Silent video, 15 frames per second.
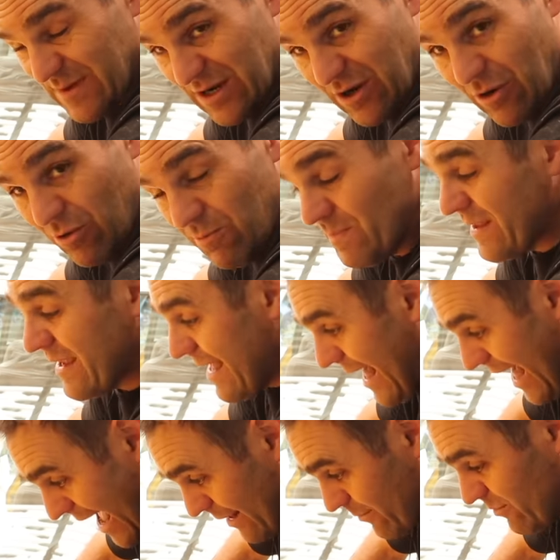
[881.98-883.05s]
me at all.
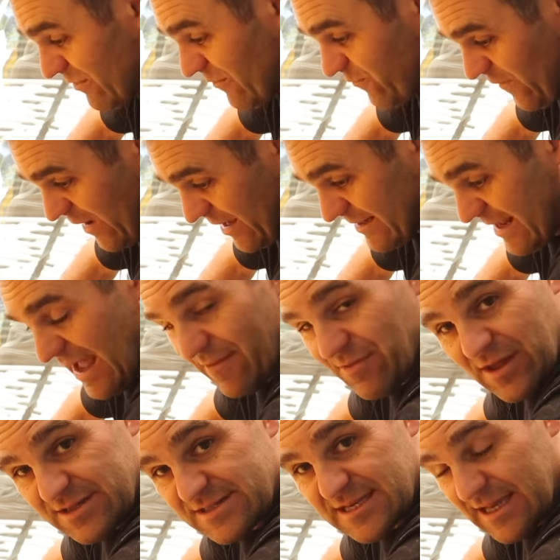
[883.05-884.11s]
Adam found out
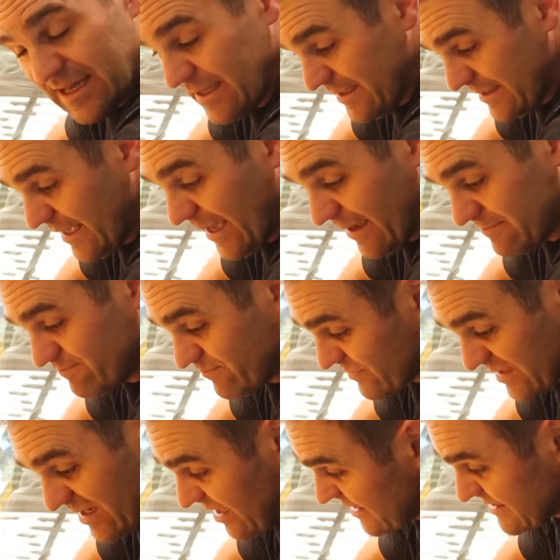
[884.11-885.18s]
that,
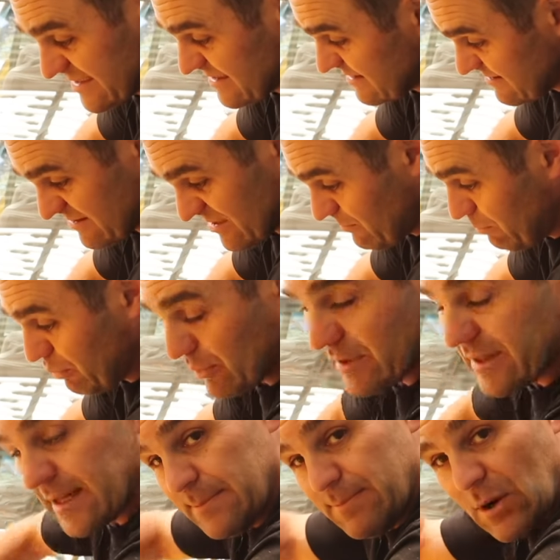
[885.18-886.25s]
I
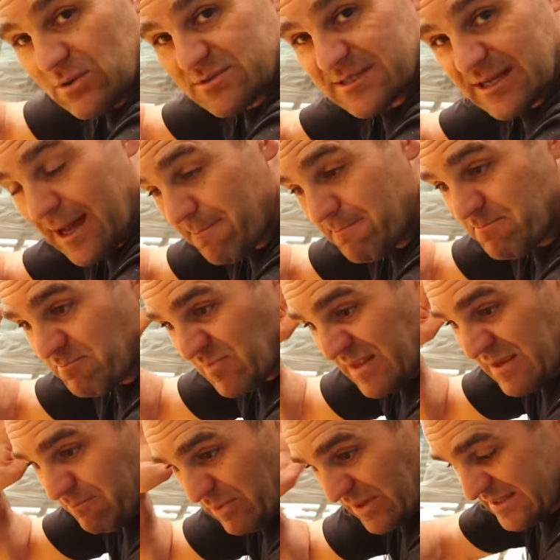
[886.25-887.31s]
completely ballsed it up.
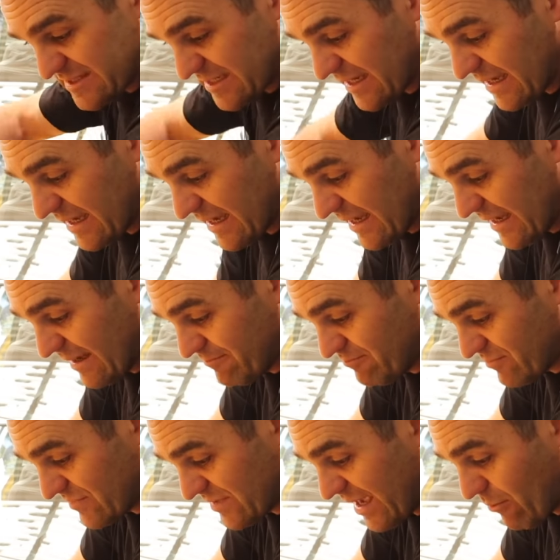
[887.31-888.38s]
But
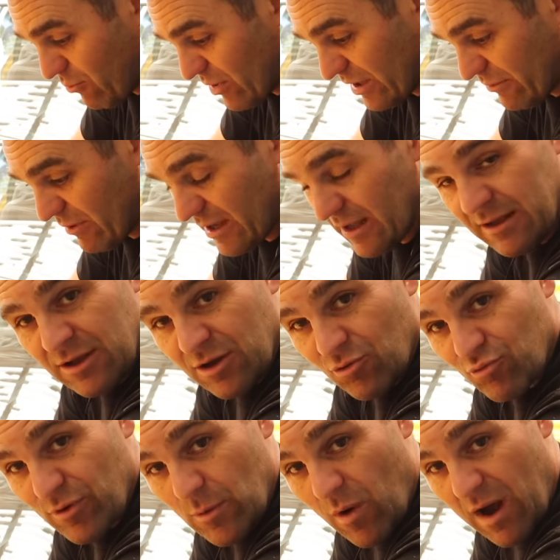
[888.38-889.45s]
we'll
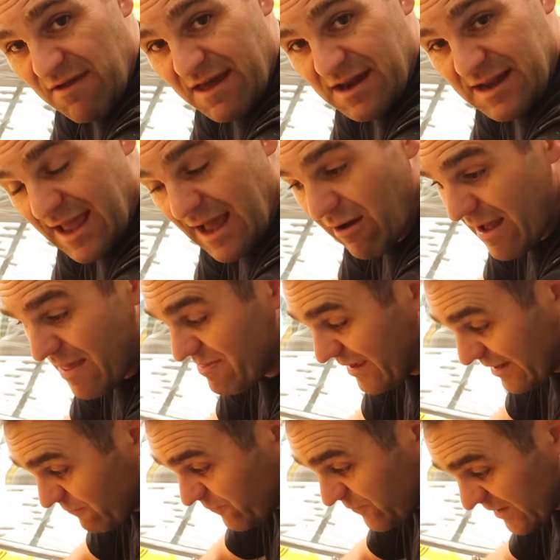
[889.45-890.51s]
rewire that now, and
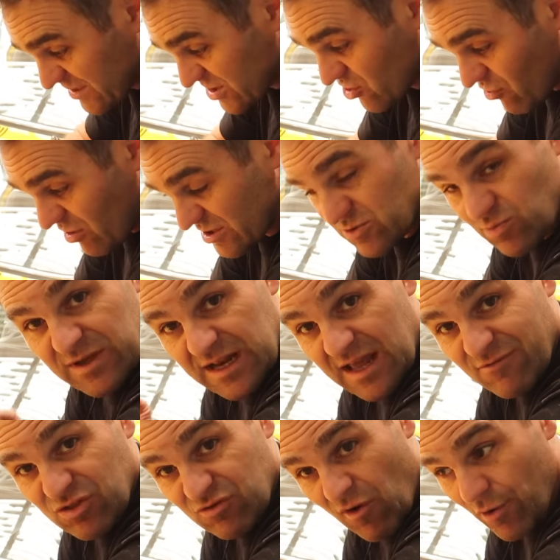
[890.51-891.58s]
then fingers crossed we can
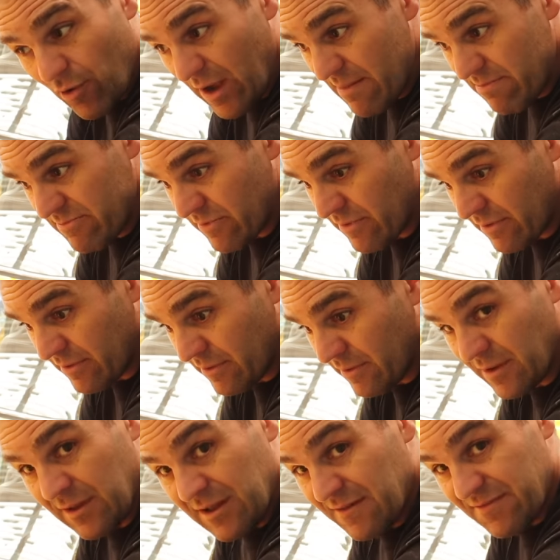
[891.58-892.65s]
have a throttle, and
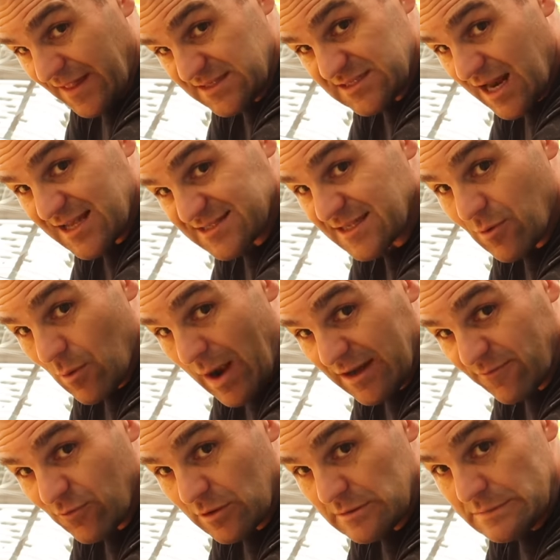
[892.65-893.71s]
that's the last thing we're
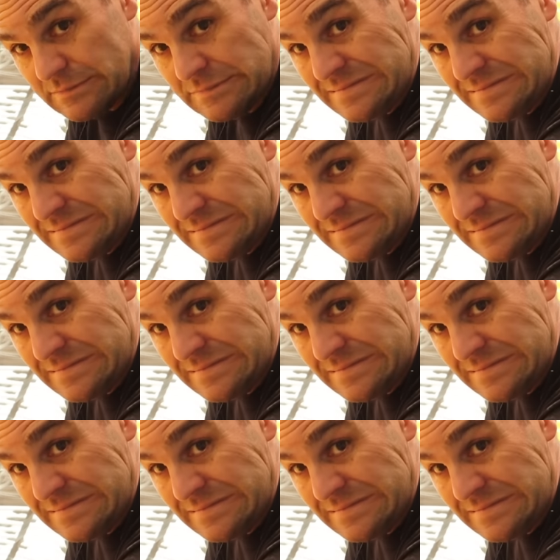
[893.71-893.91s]
waiting for.